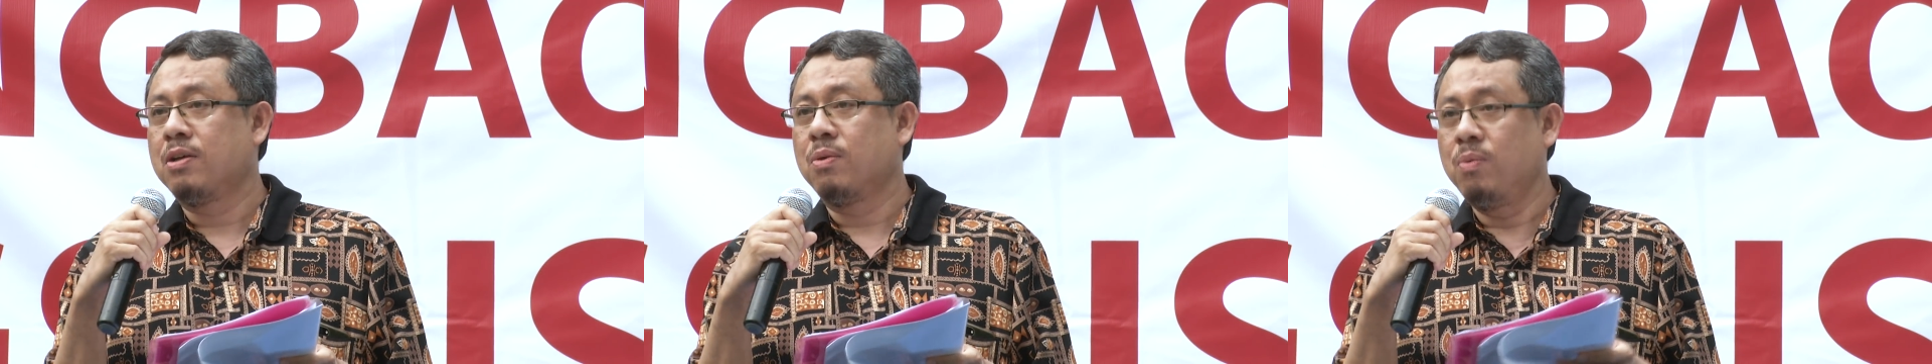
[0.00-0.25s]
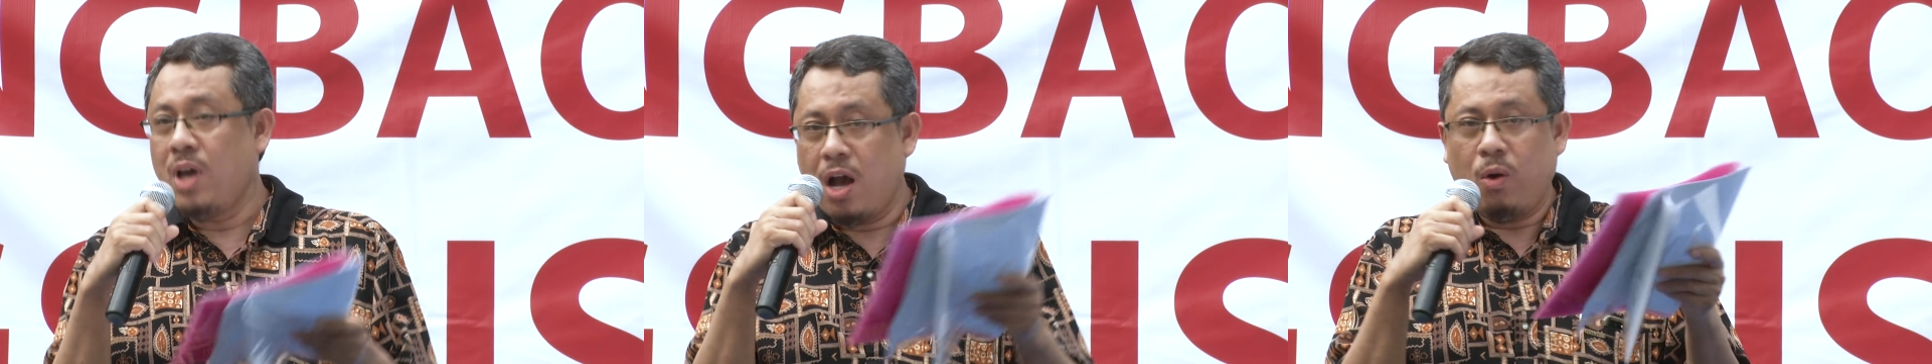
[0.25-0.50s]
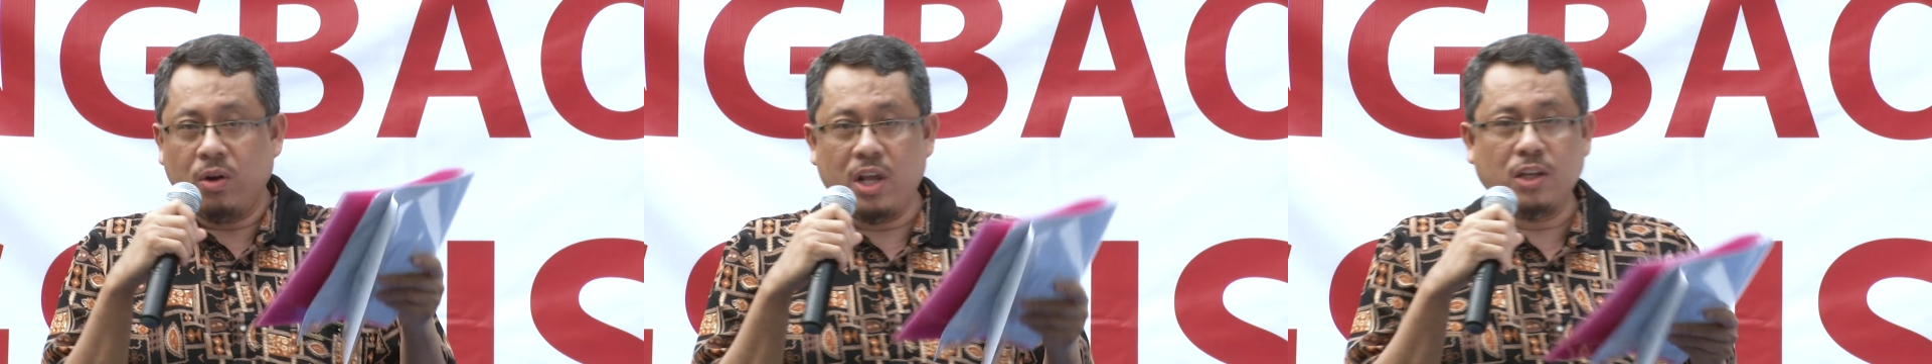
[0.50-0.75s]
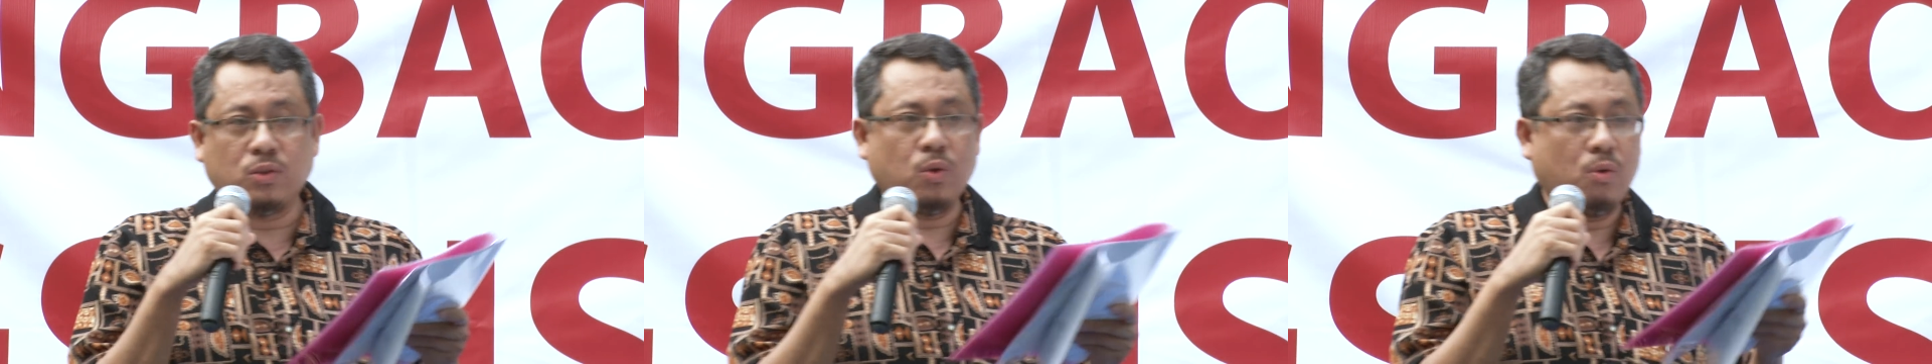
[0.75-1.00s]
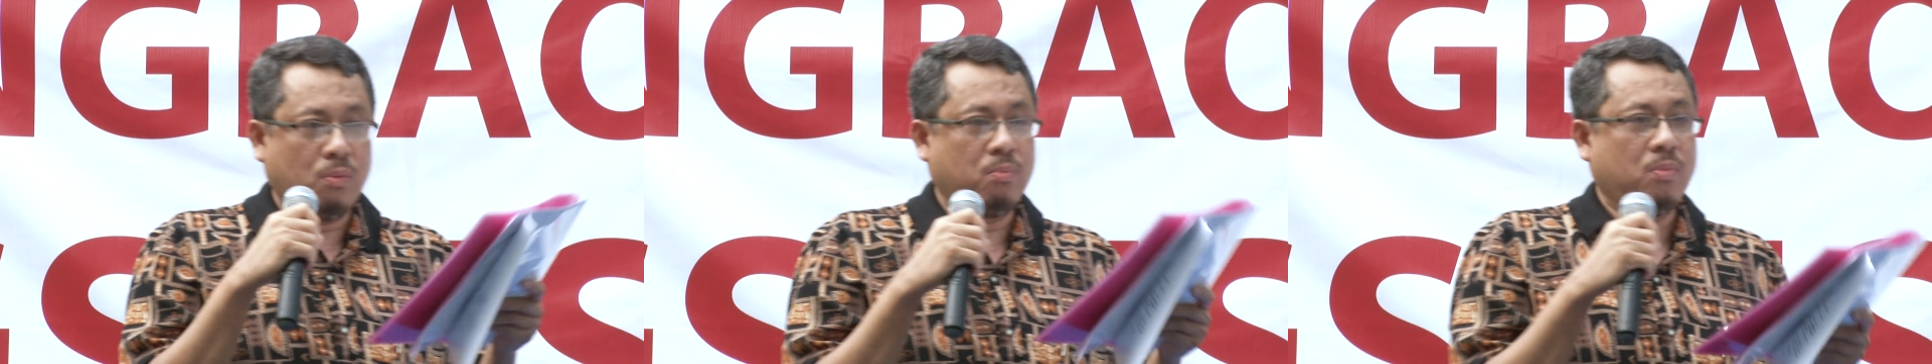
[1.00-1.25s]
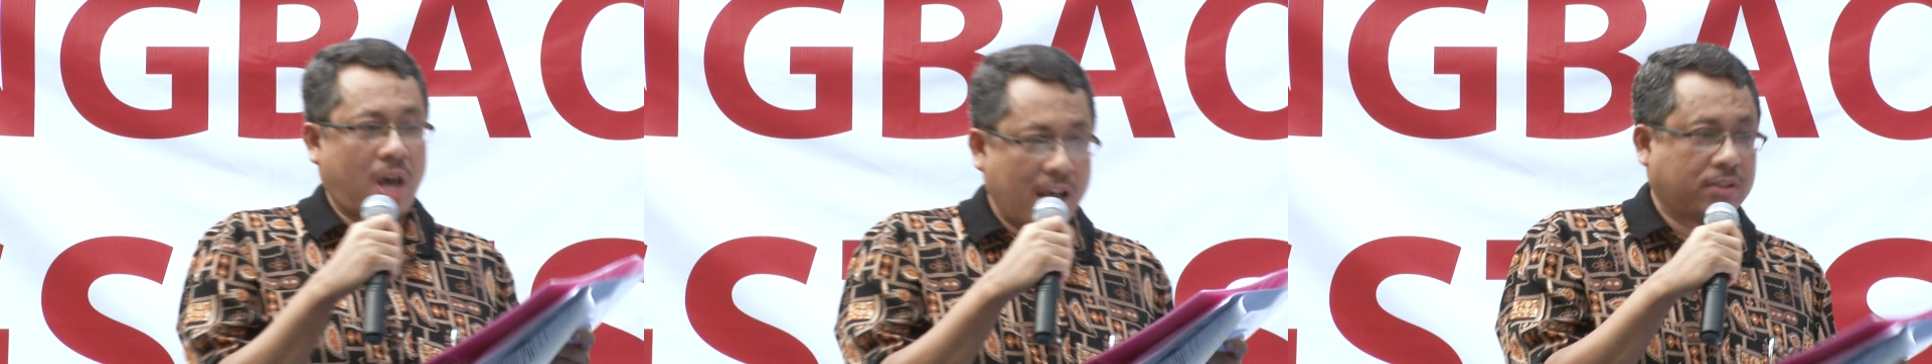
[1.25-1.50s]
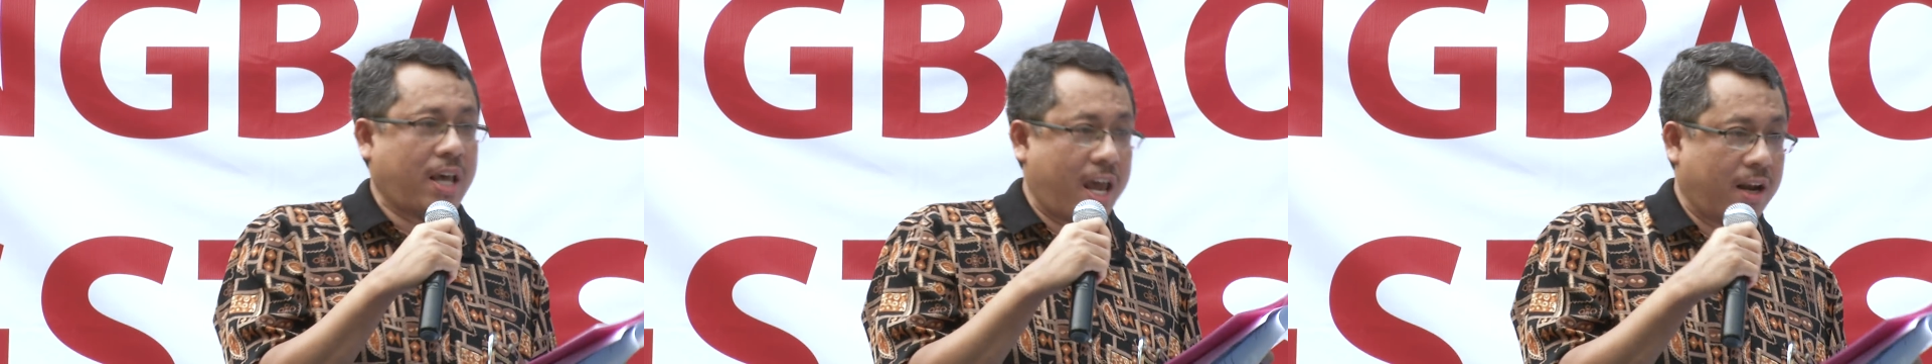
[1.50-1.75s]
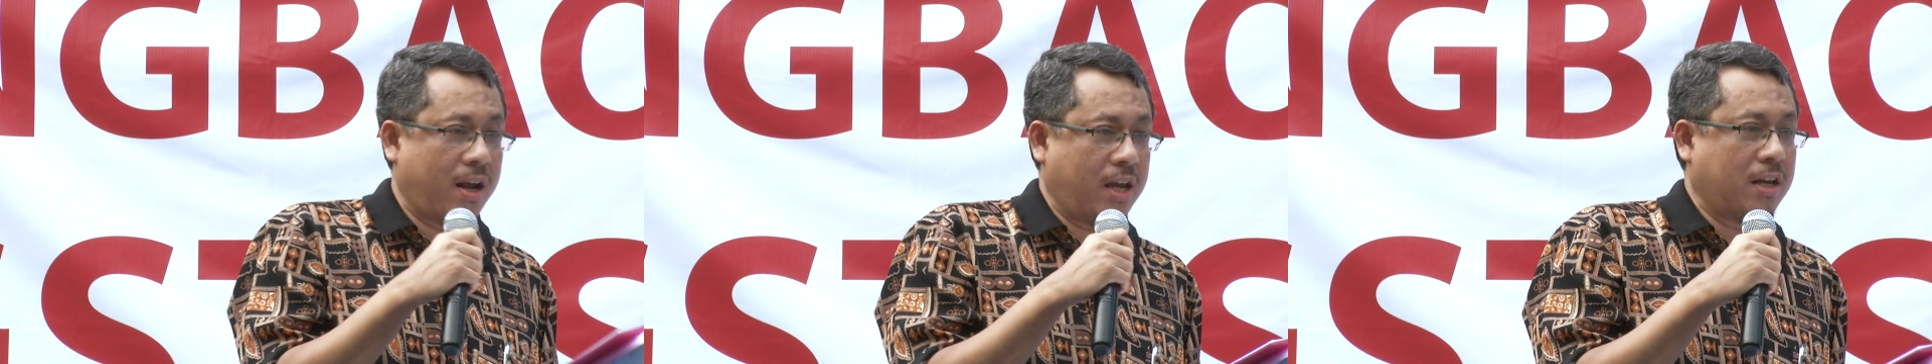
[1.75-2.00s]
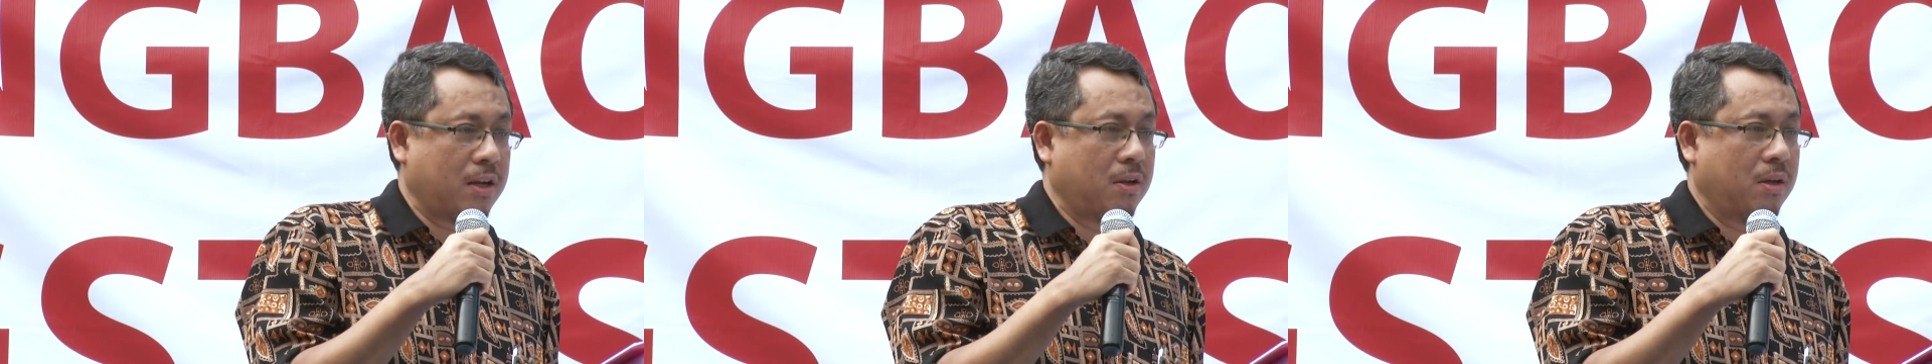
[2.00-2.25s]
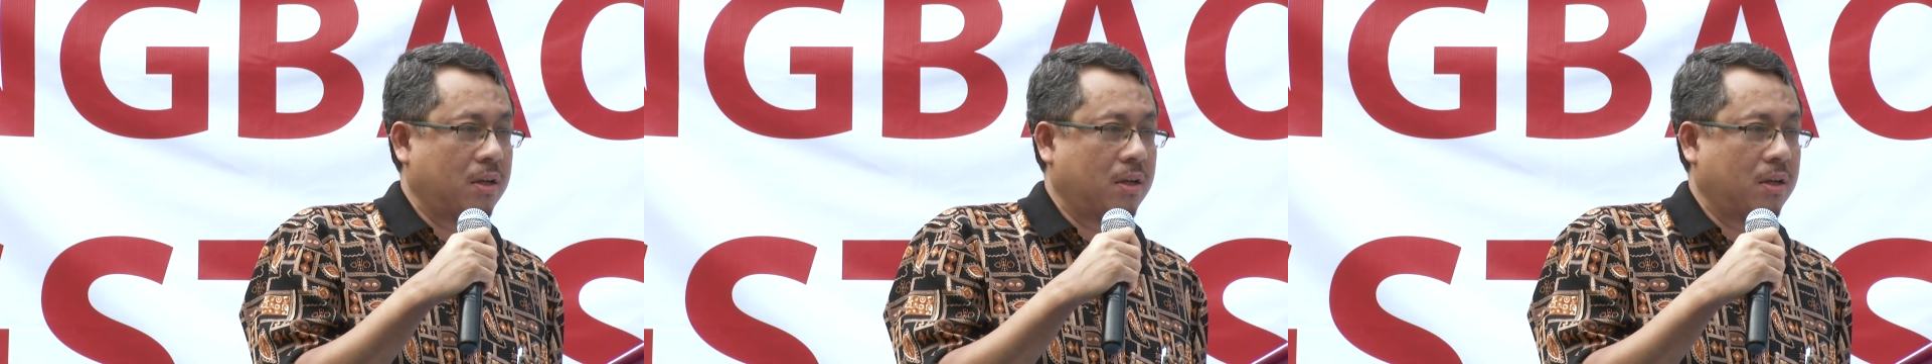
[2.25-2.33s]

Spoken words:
We are holding to asset, right?